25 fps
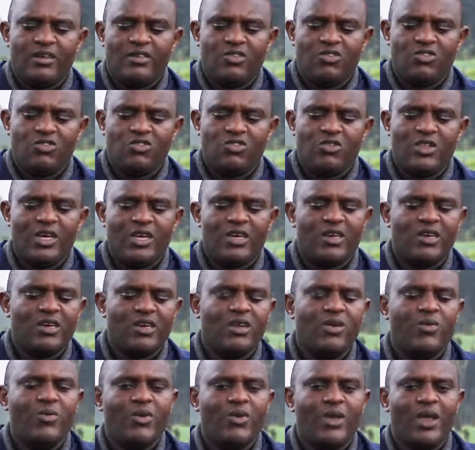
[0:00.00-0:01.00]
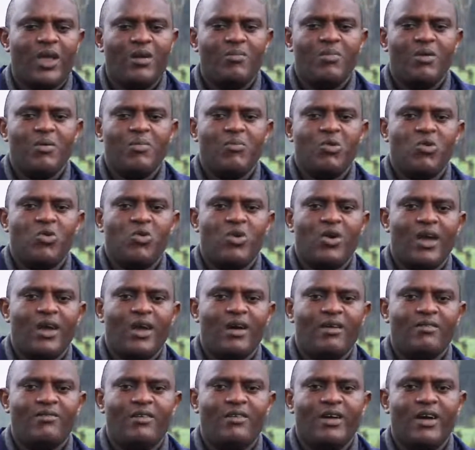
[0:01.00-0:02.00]
so that we can be able to
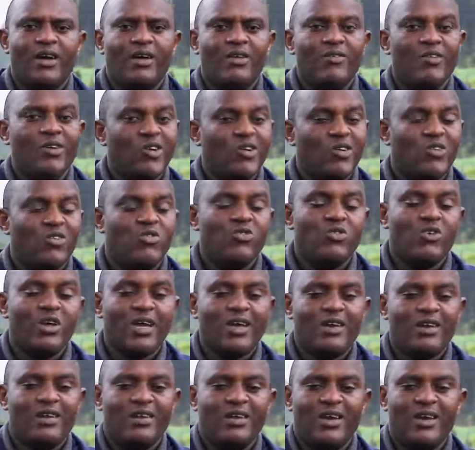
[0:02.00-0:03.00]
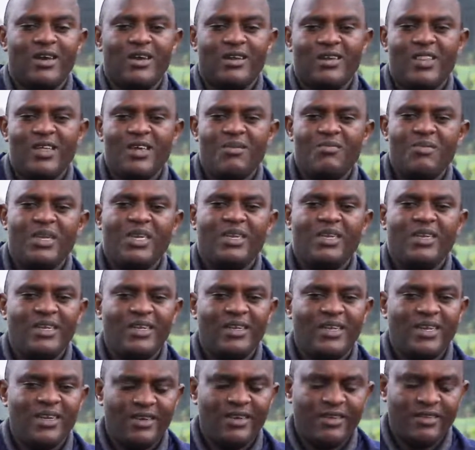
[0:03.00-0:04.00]
have, and we're going to look at them in
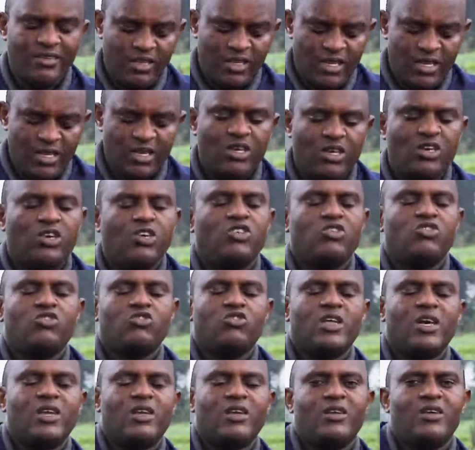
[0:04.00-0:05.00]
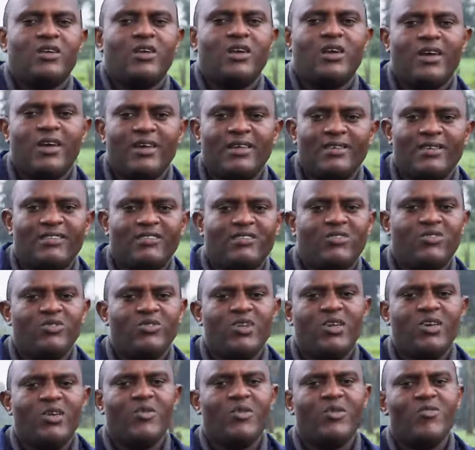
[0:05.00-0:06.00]
details, so that as a
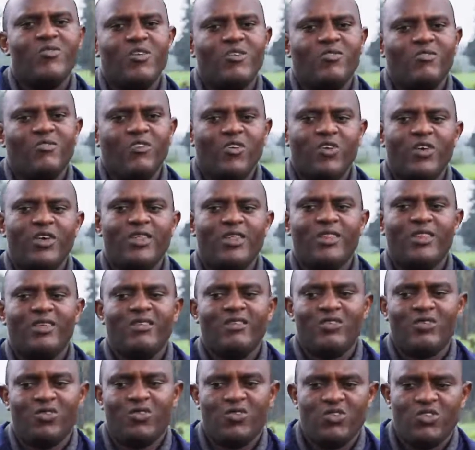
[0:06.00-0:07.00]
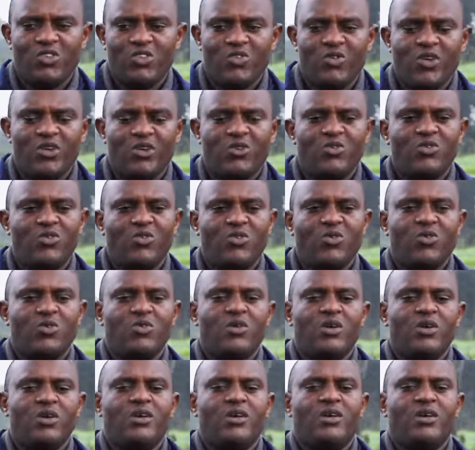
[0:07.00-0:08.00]
student, when you are following this course, you want to
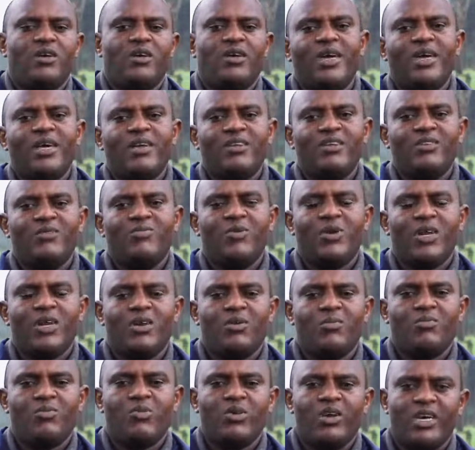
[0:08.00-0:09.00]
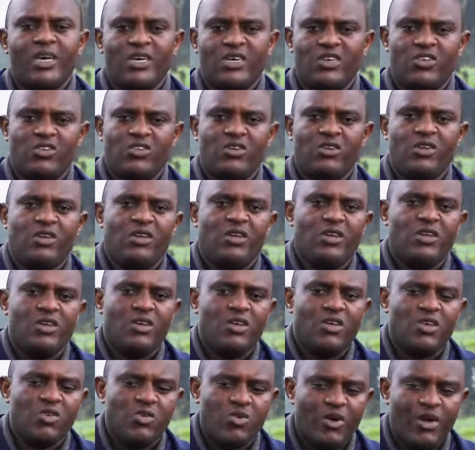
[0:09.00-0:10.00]
do Irish potato production,
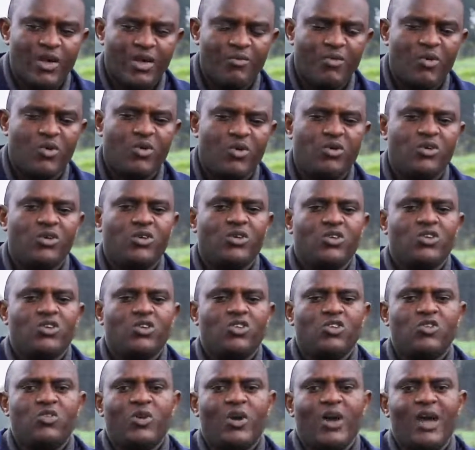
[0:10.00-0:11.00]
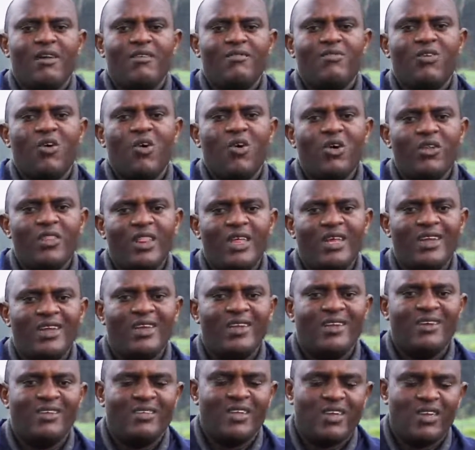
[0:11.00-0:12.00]
you are able to have all the
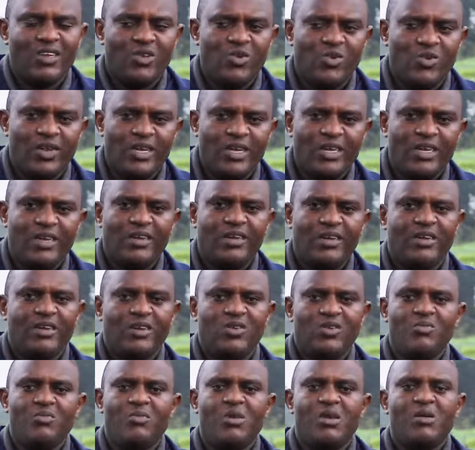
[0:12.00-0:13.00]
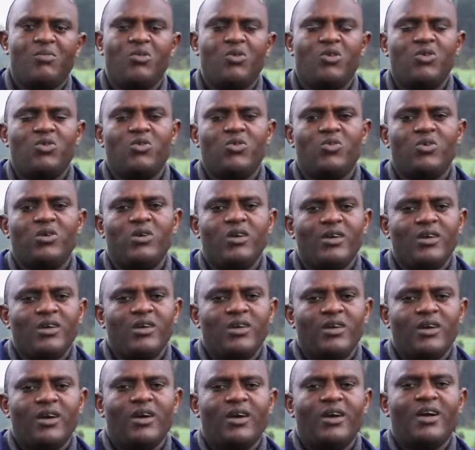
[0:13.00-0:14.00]
details that you need to be able to
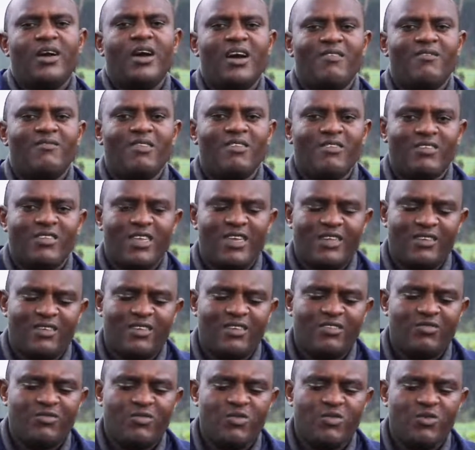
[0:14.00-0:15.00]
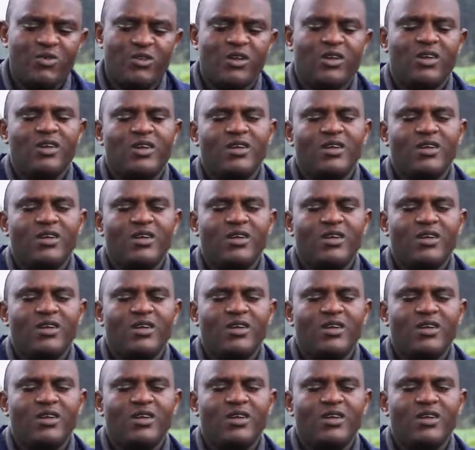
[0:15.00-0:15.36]
have a successful